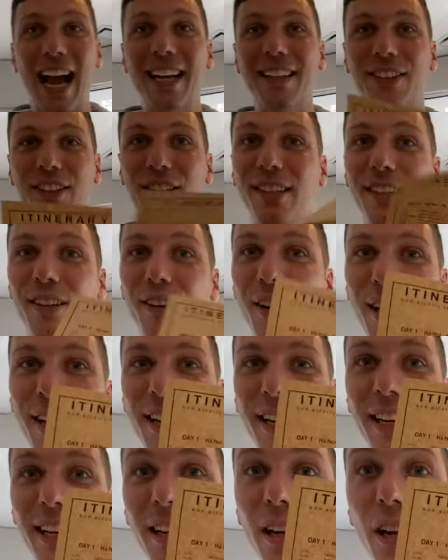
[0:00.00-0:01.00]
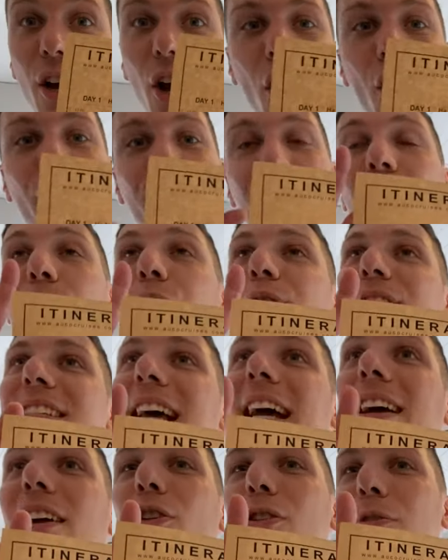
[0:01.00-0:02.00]
itinerary on
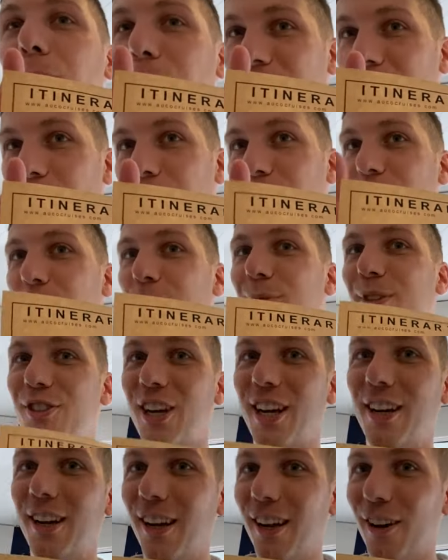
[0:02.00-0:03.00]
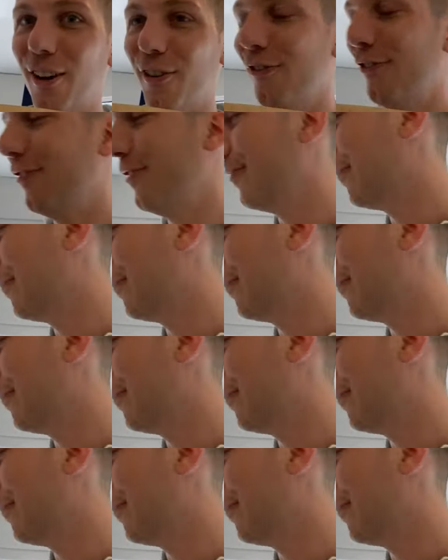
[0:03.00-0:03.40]
recycled paper, which I love.